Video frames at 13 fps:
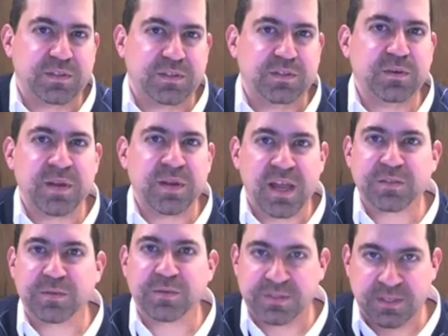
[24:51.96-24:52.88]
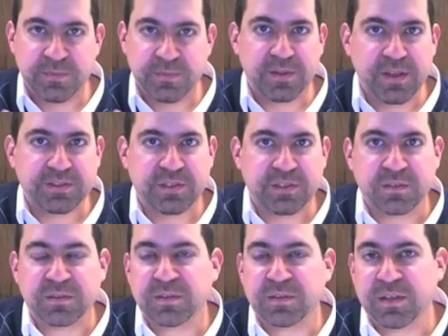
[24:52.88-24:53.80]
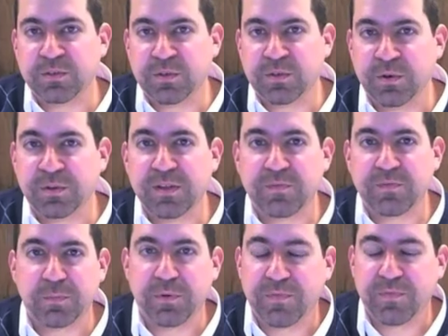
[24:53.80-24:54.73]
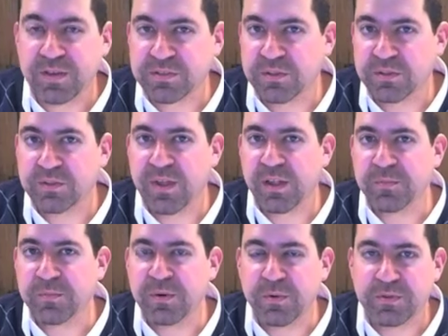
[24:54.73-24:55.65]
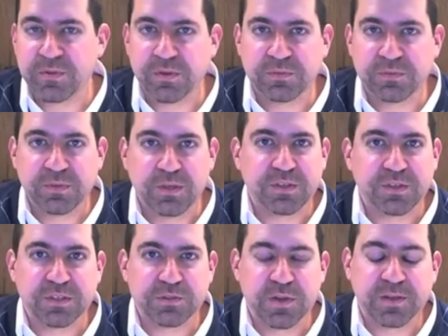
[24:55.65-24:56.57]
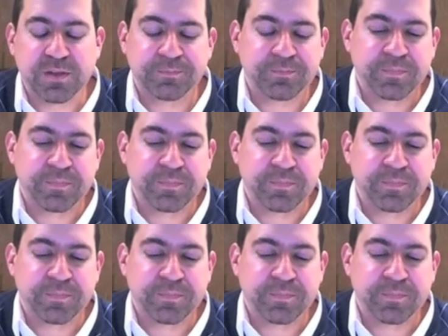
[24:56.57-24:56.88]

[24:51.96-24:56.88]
to do an actual simulation internally for professional development with your district.